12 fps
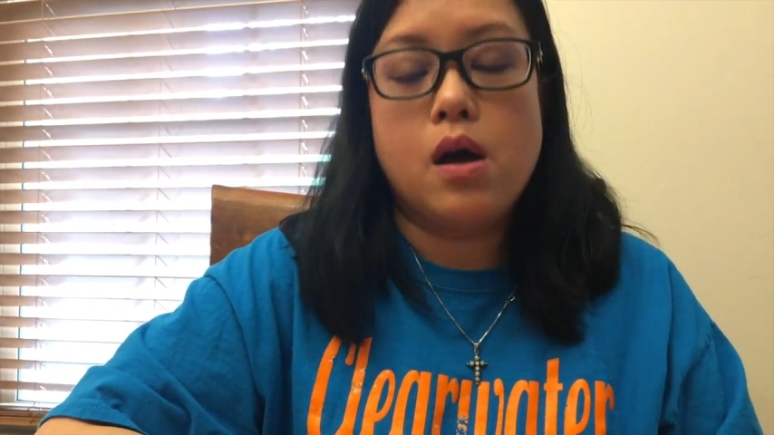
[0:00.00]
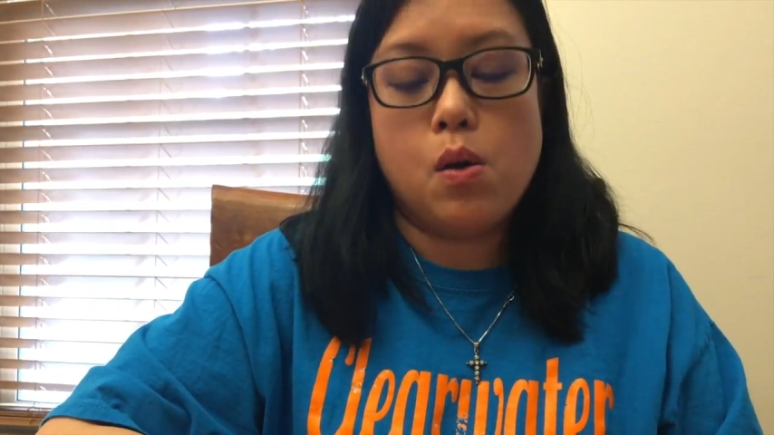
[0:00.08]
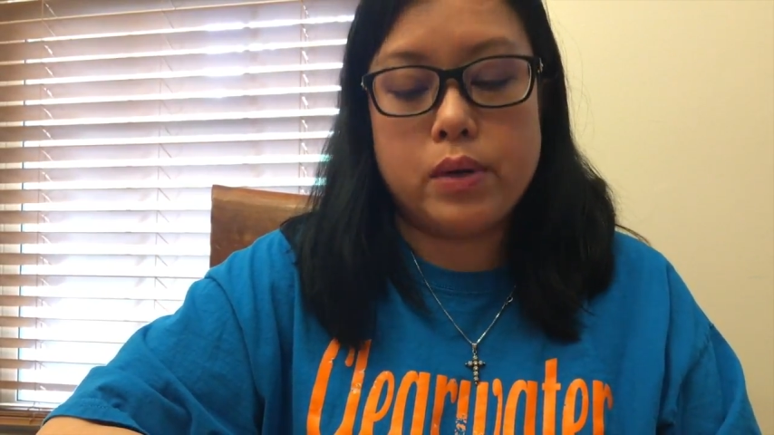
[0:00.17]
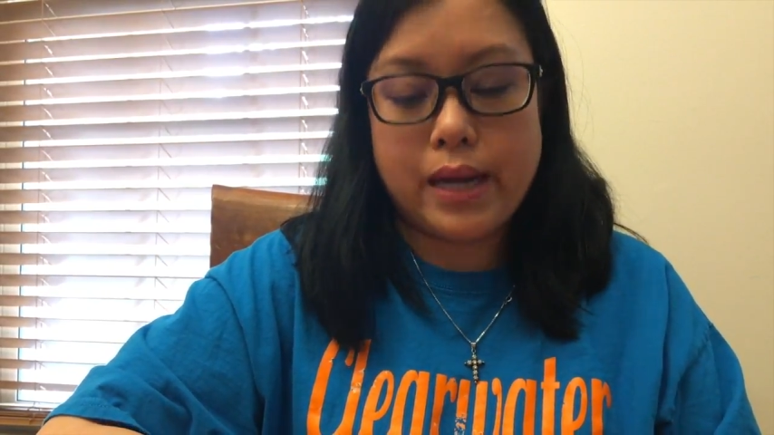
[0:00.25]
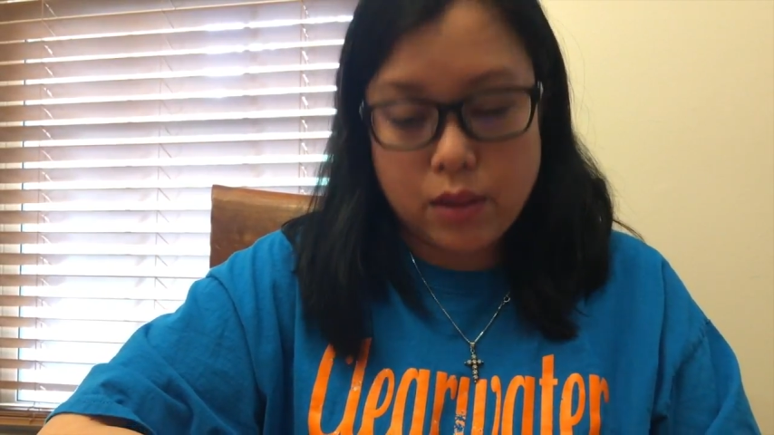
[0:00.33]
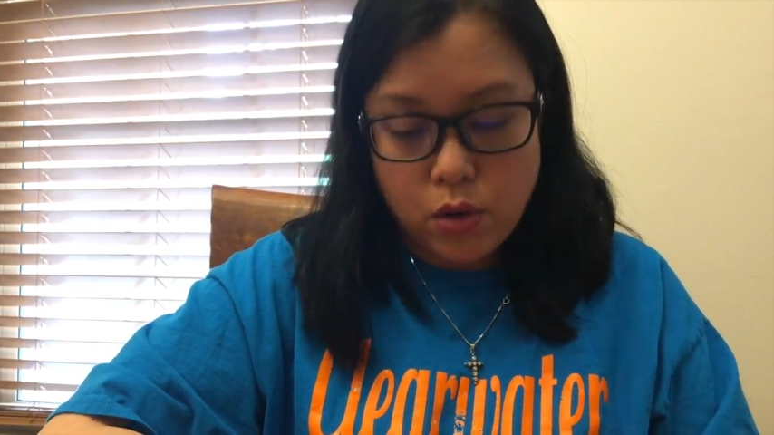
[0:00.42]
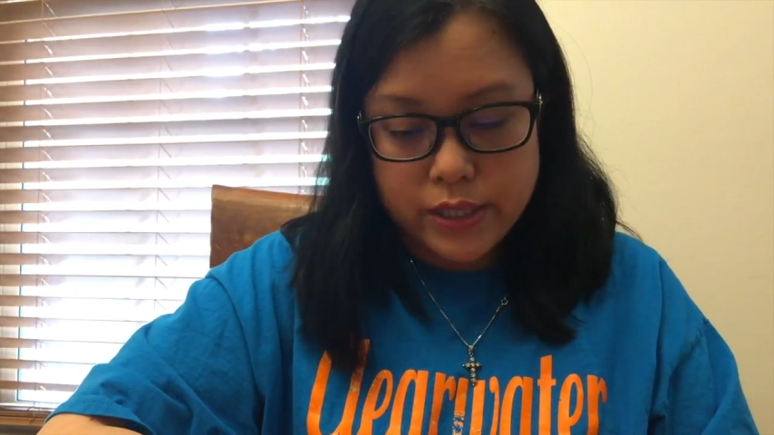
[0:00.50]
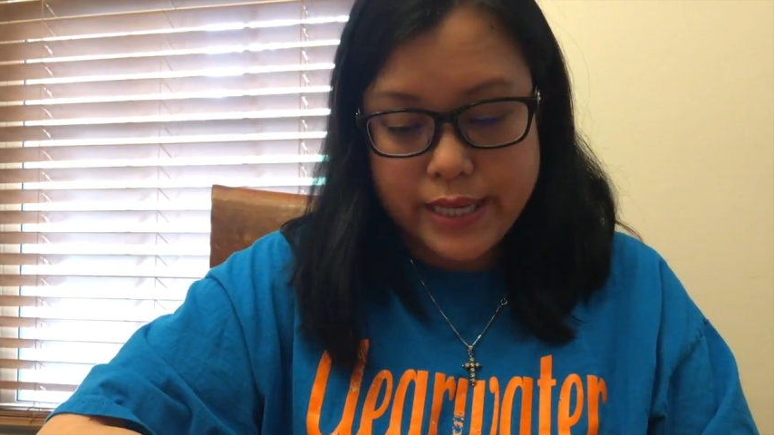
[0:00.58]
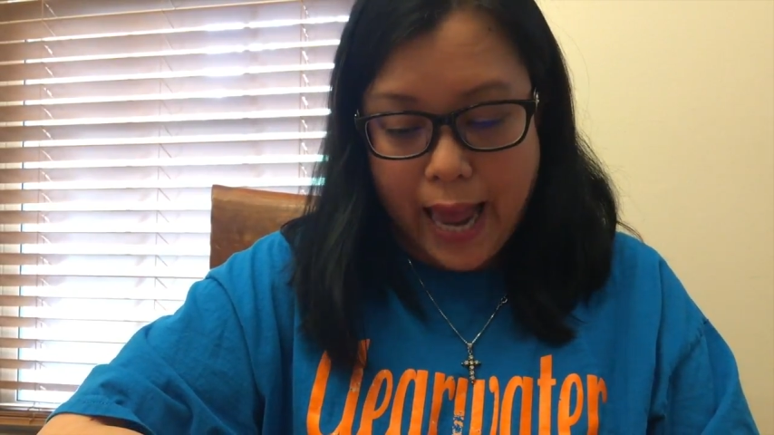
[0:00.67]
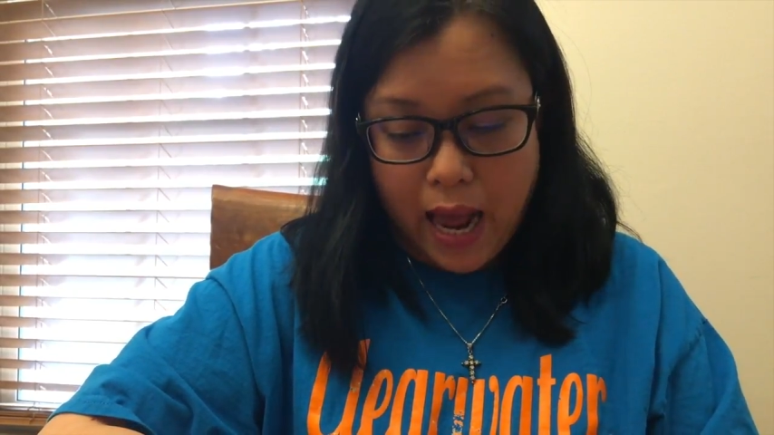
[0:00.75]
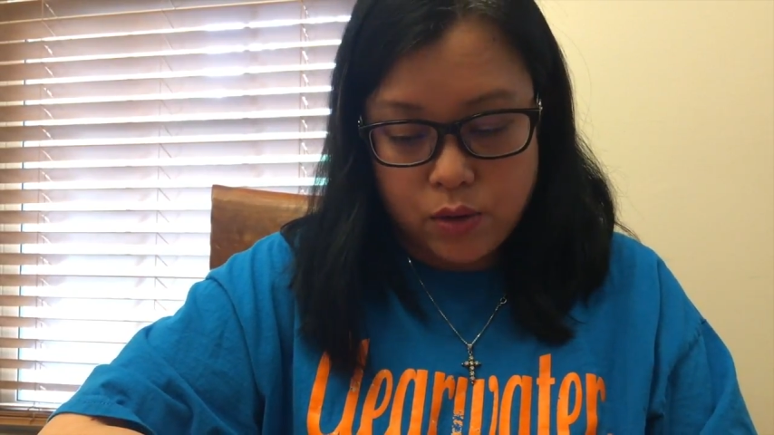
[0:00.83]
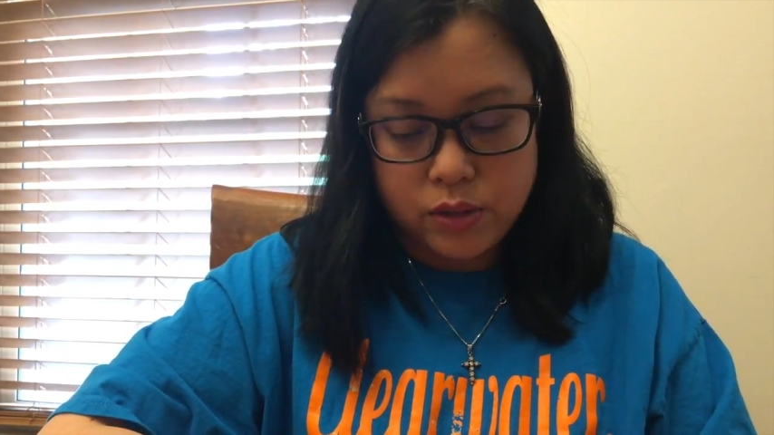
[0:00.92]
When I look
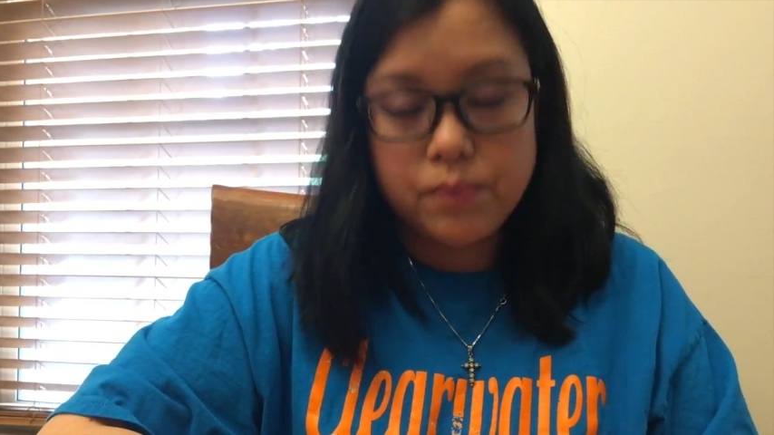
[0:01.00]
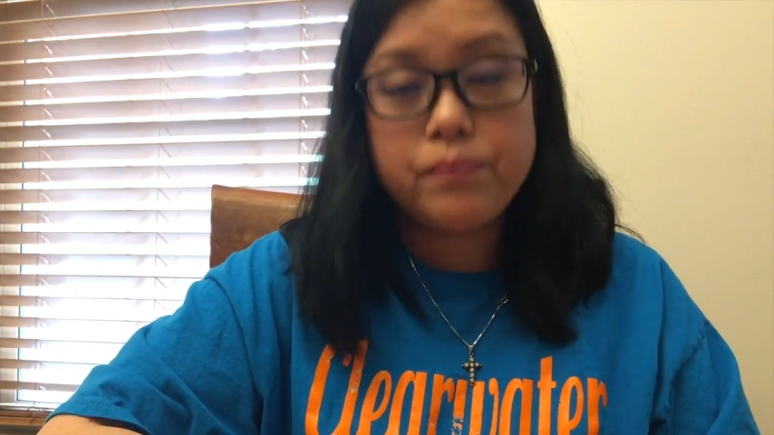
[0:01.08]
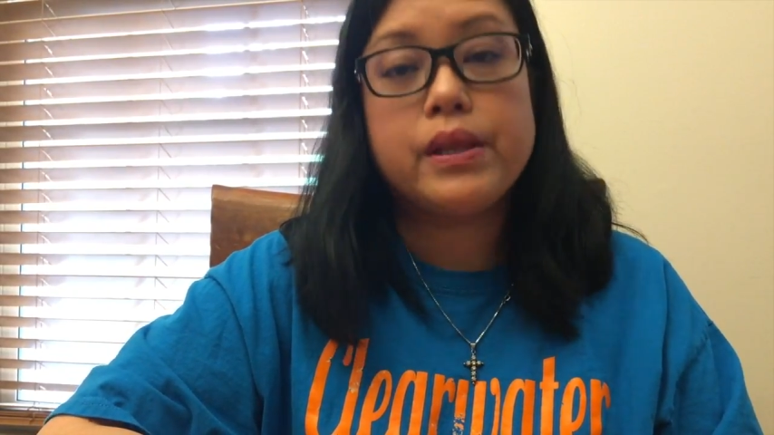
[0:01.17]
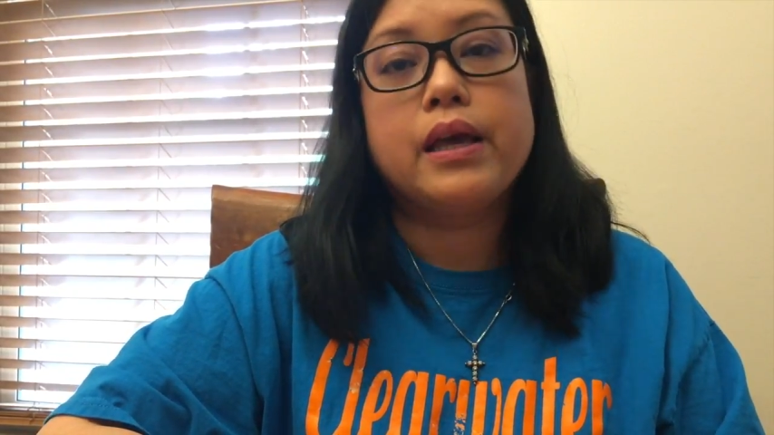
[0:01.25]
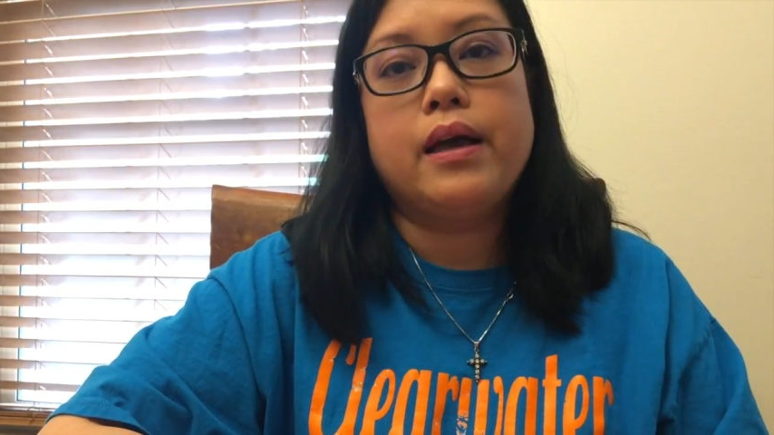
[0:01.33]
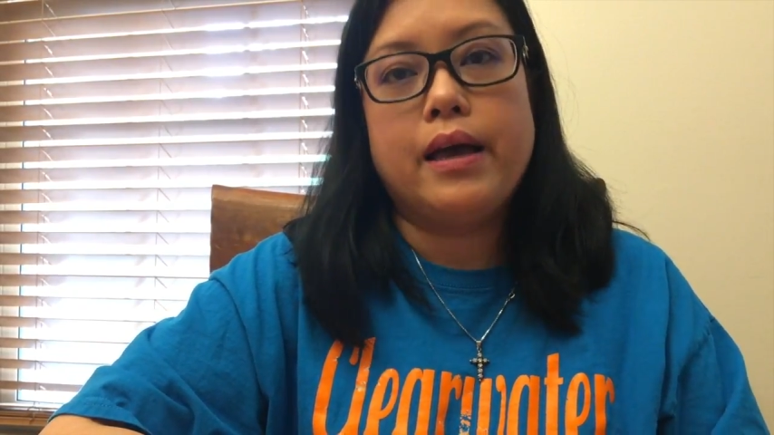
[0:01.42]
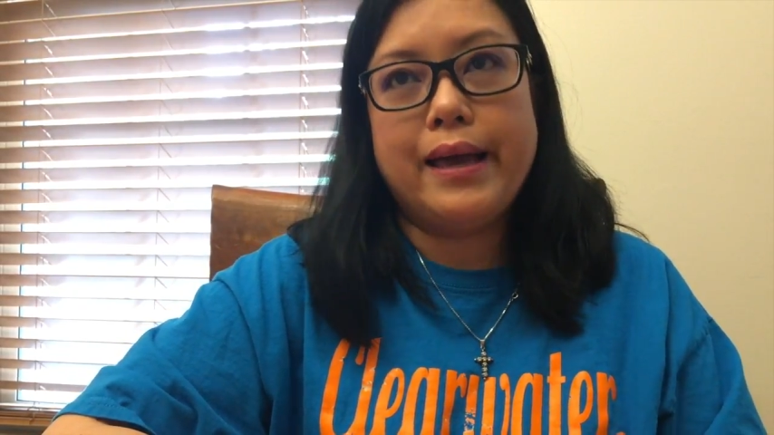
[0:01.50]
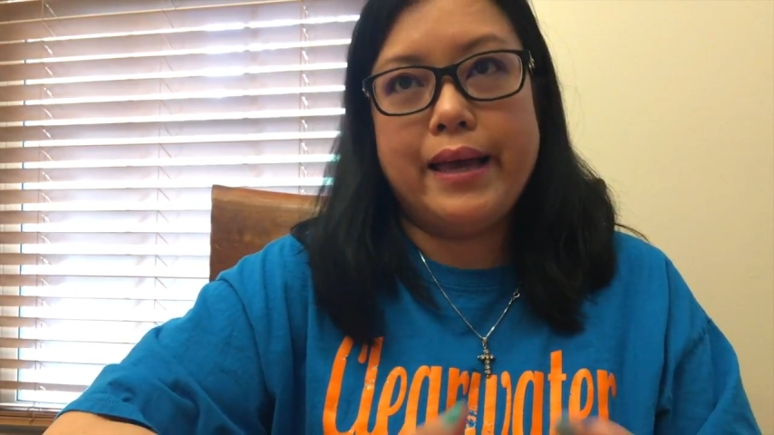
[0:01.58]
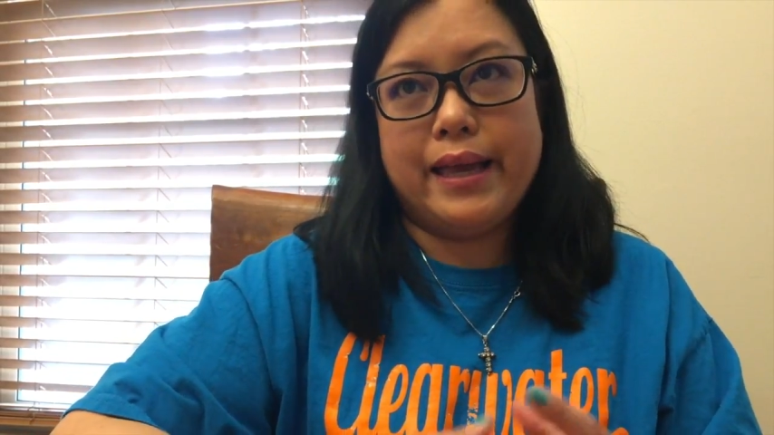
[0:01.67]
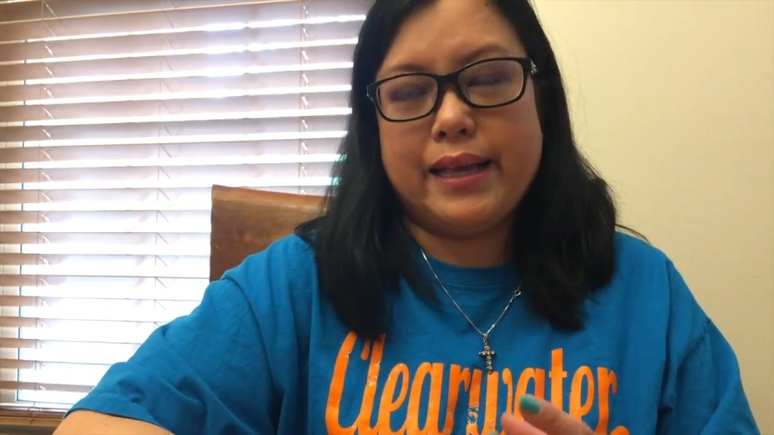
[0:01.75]
down, it